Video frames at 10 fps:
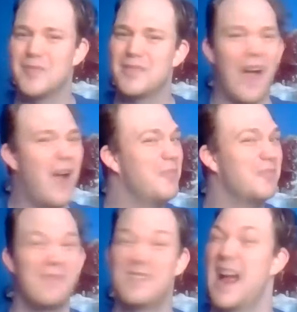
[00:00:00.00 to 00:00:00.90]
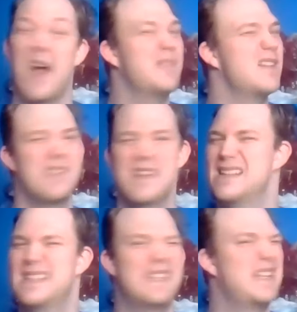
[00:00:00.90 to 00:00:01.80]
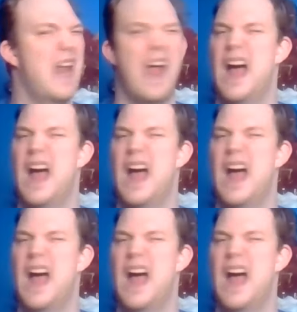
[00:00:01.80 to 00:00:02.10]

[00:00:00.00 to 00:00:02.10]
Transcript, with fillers: comp- competition, no. Nah.